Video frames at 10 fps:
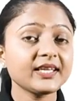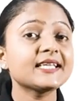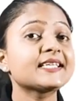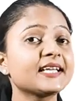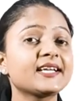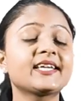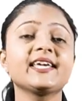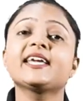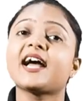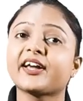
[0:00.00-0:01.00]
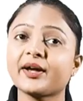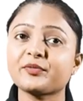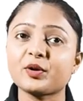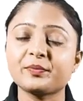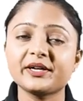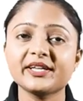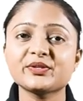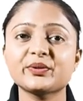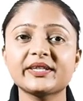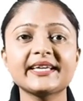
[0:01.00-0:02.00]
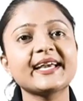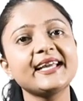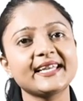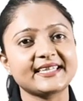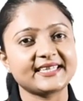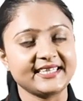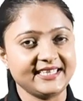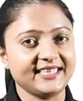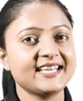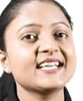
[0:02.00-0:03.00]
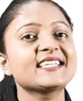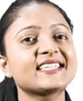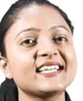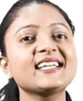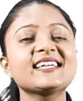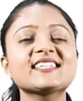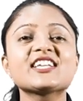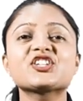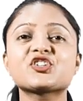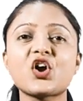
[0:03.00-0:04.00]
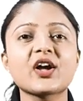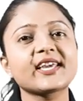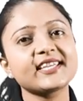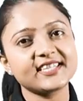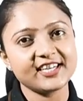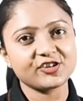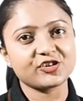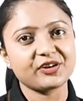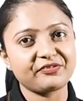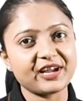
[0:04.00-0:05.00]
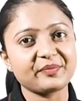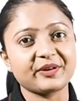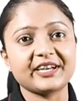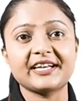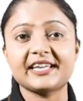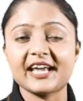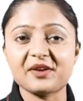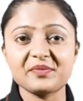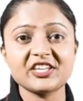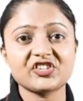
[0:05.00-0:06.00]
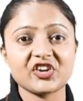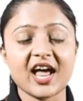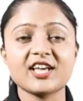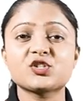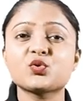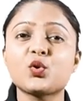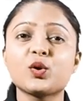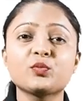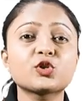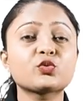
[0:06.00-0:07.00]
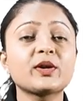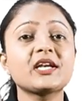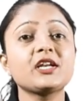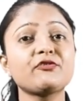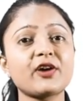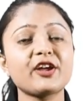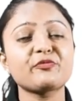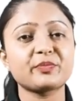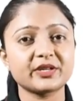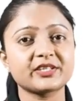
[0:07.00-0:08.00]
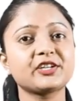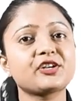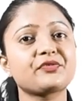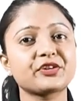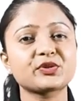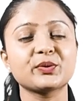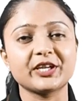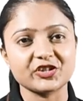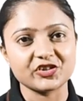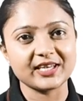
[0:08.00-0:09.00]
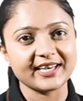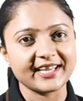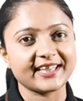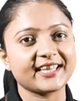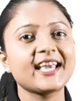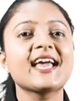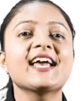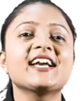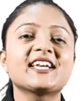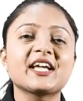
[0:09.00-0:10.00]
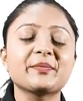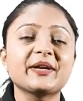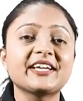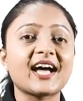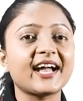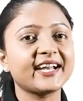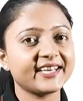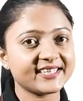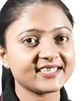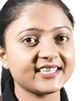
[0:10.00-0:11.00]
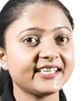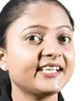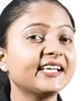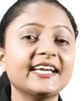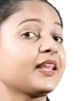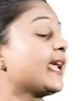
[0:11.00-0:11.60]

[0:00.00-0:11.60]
Silk ki kya kya properties hoti hain? Let's see. Silk is the strongest natural fiber. It can be stretched to almost 25% of its original length. It can be dyed easily.